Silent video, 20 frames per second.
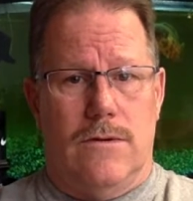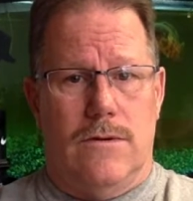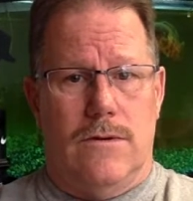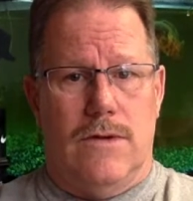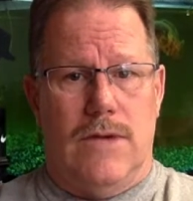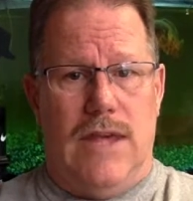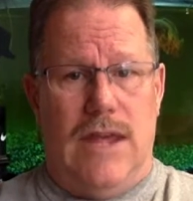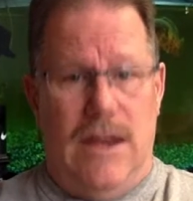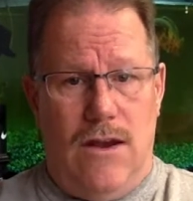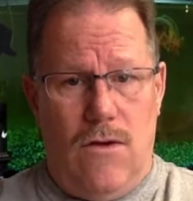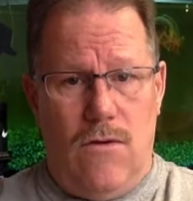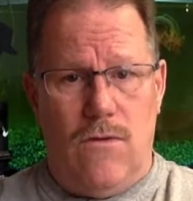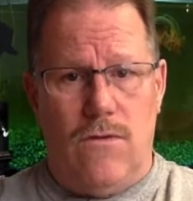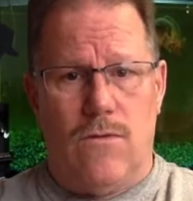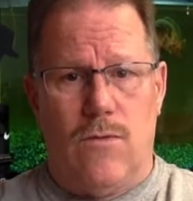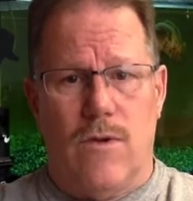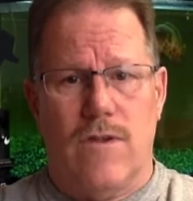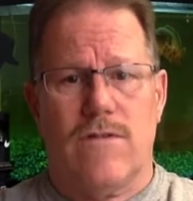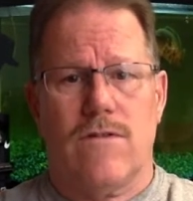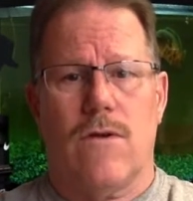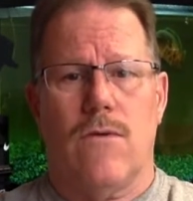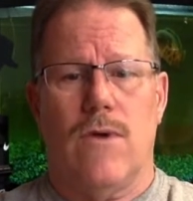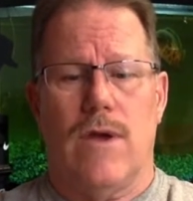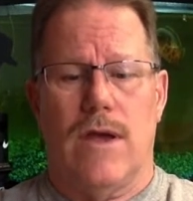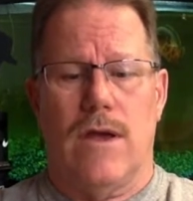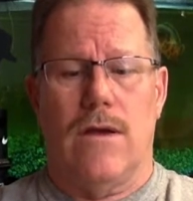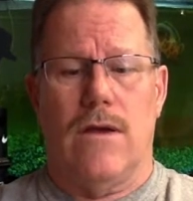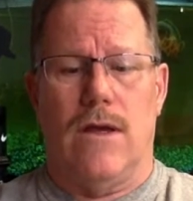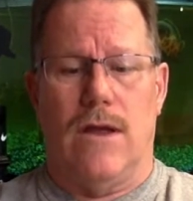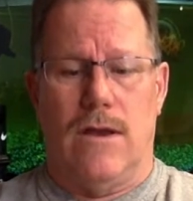He knows what's
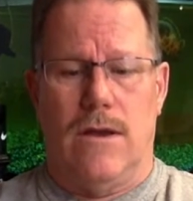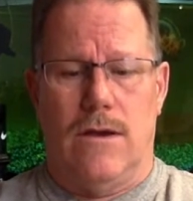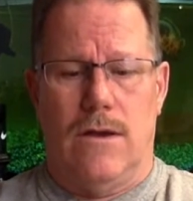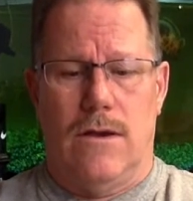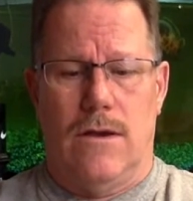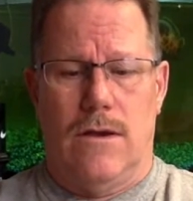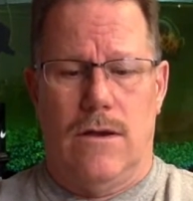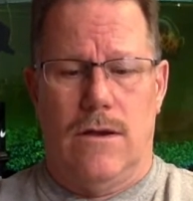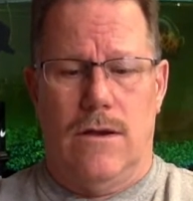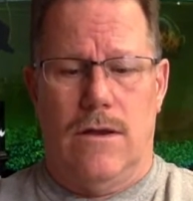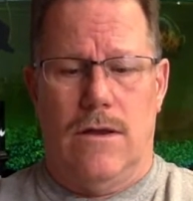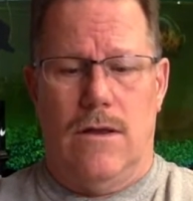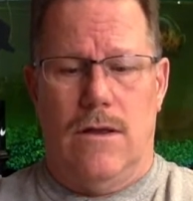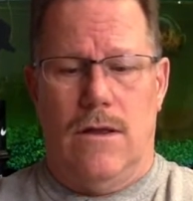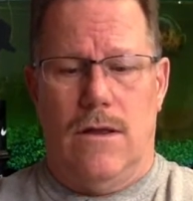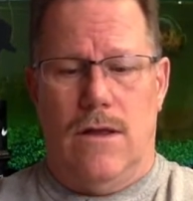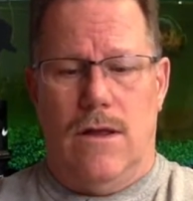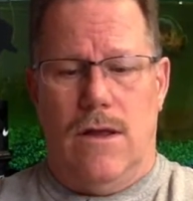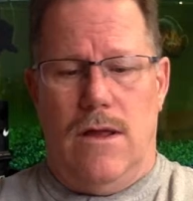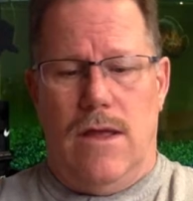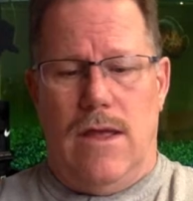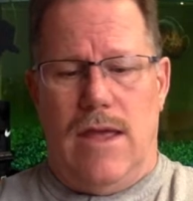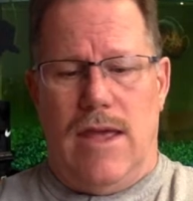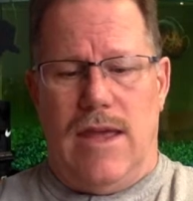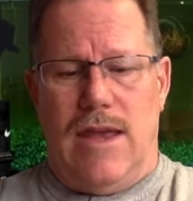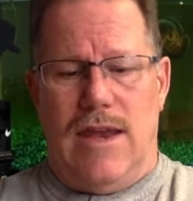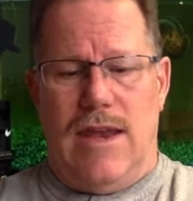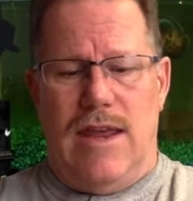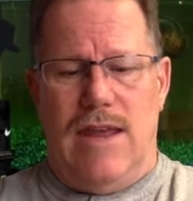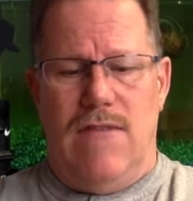going on.
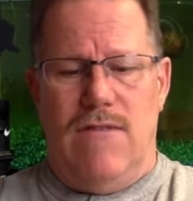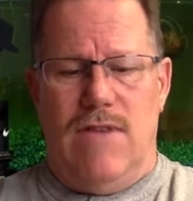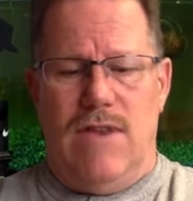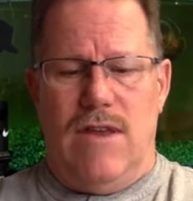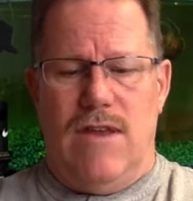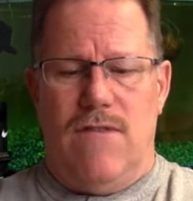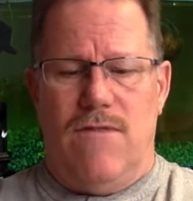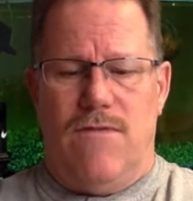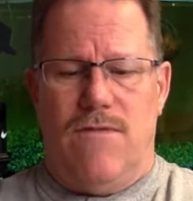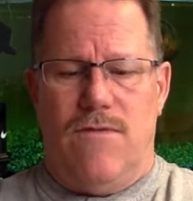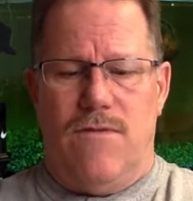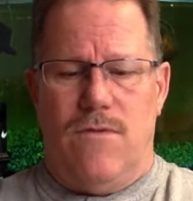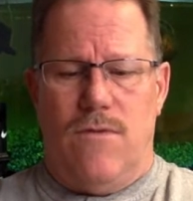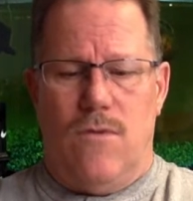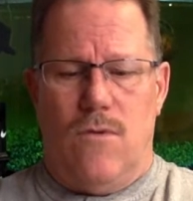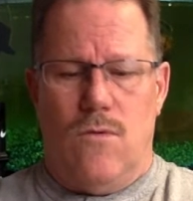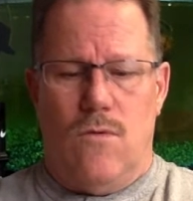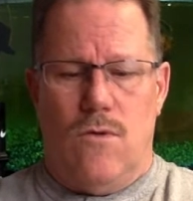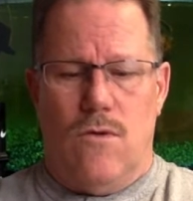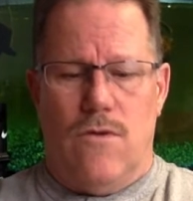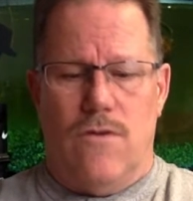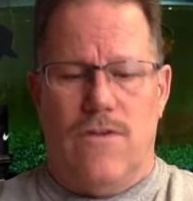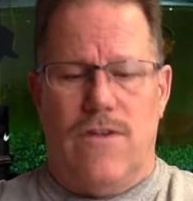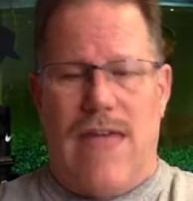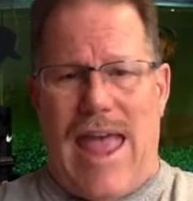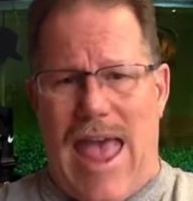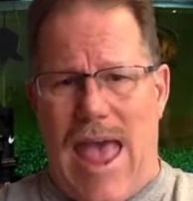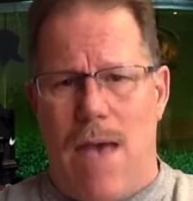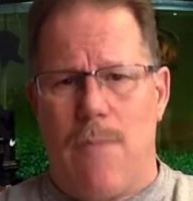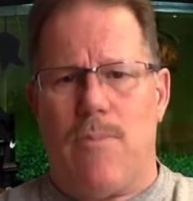And even if the worst
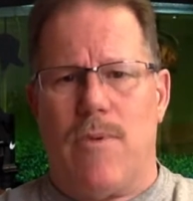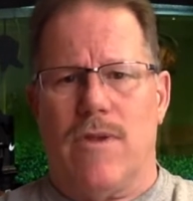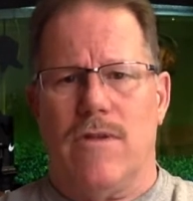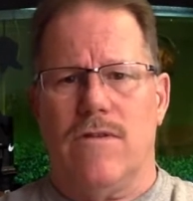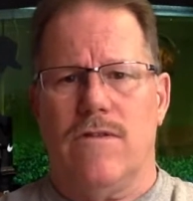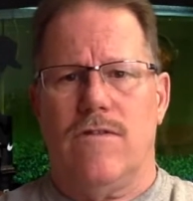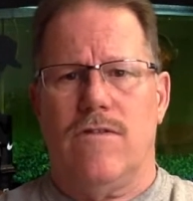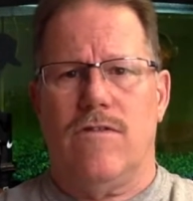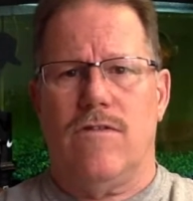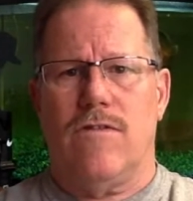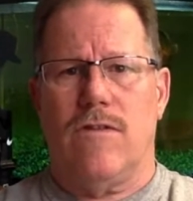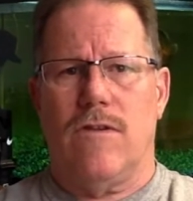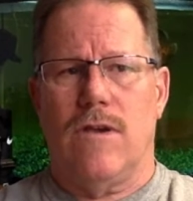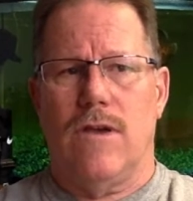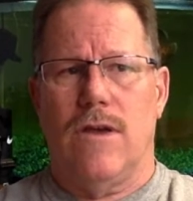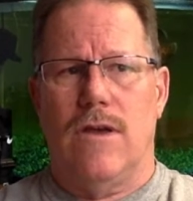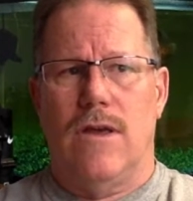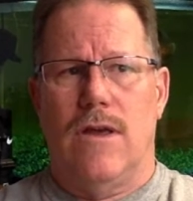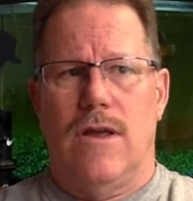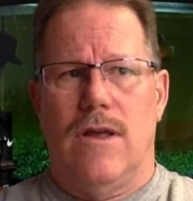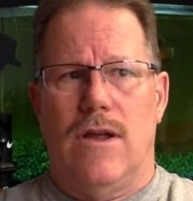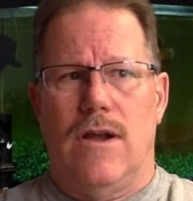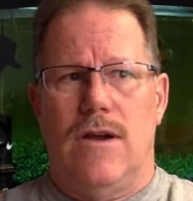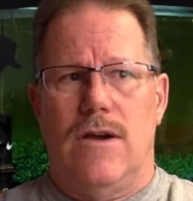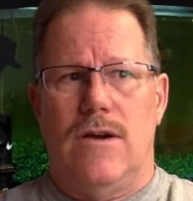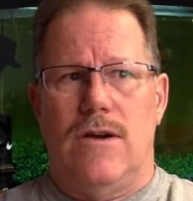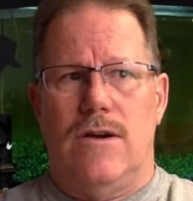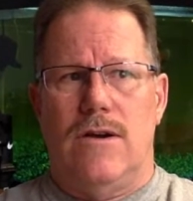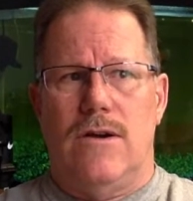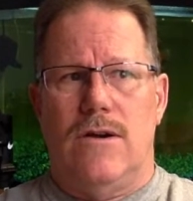happens,
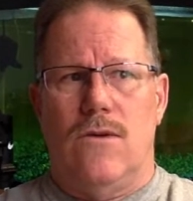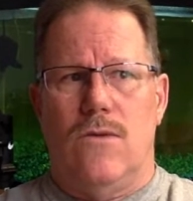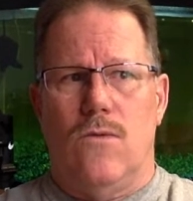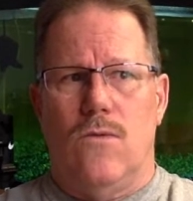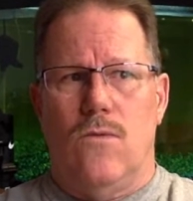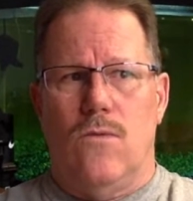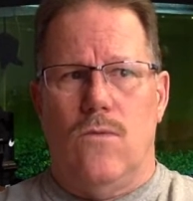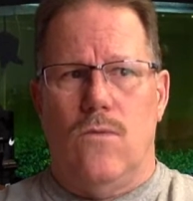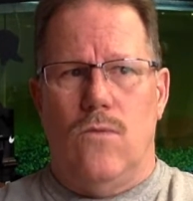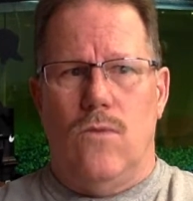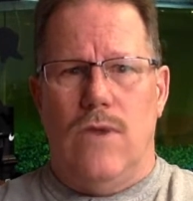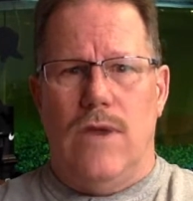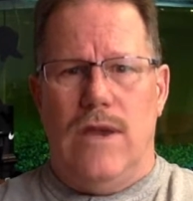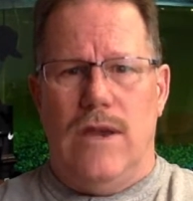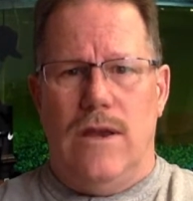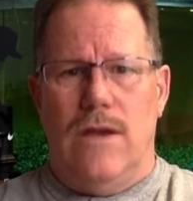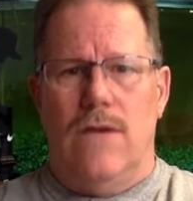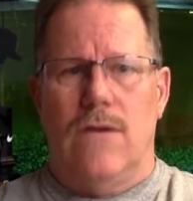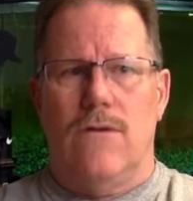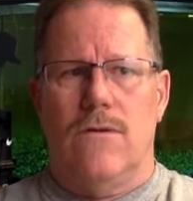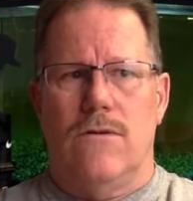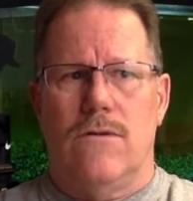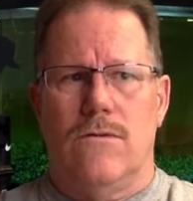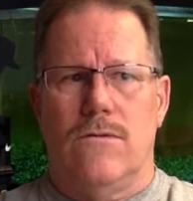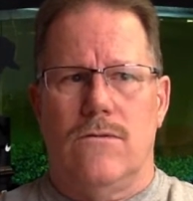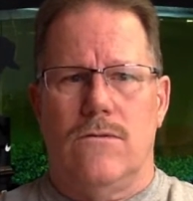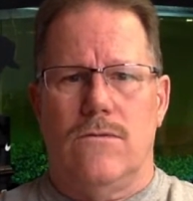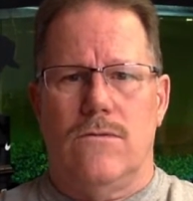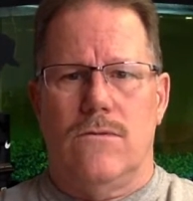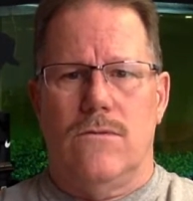we know
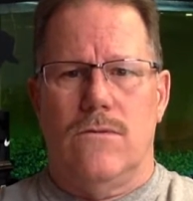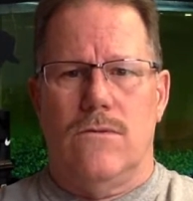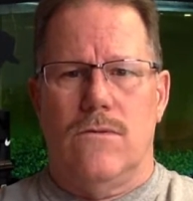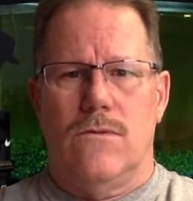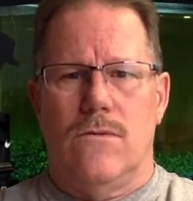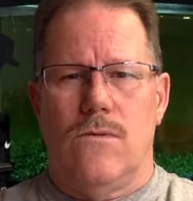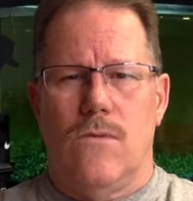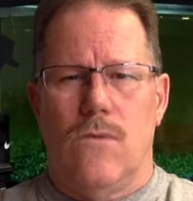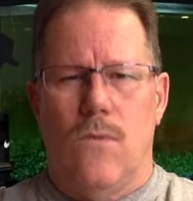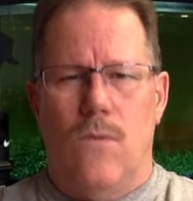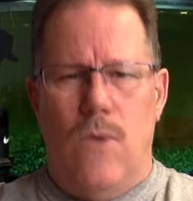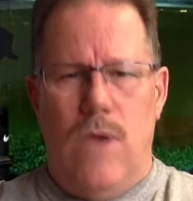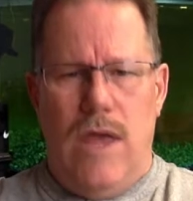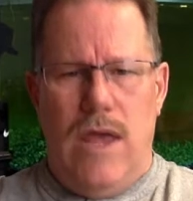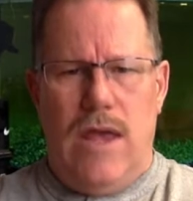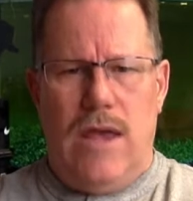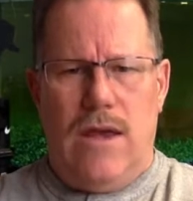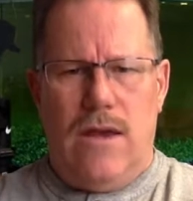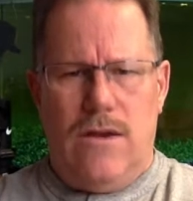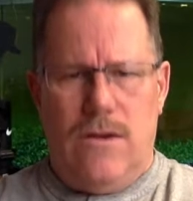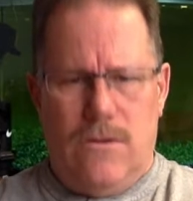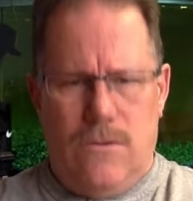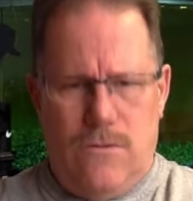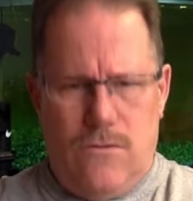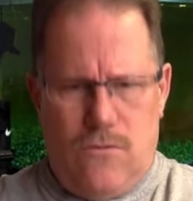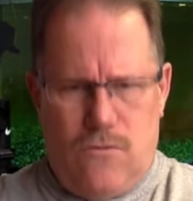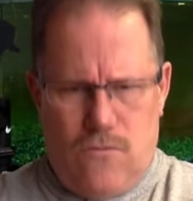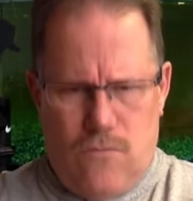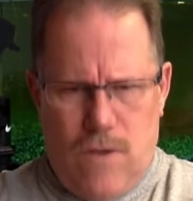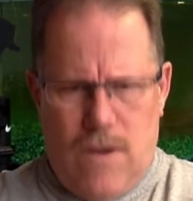we can
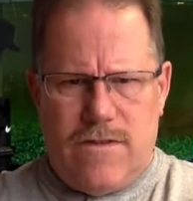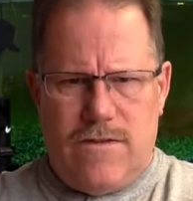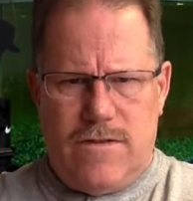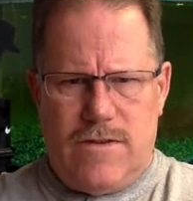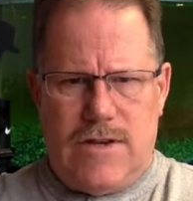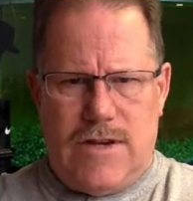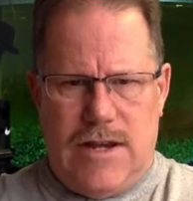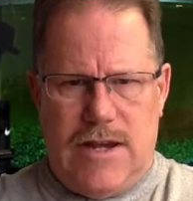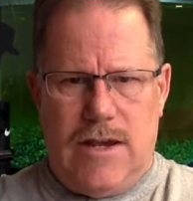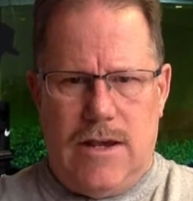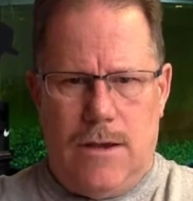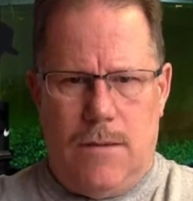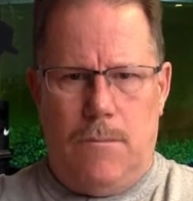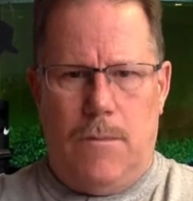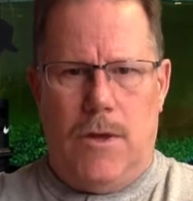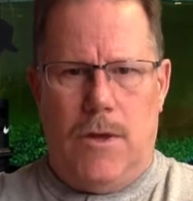trust him.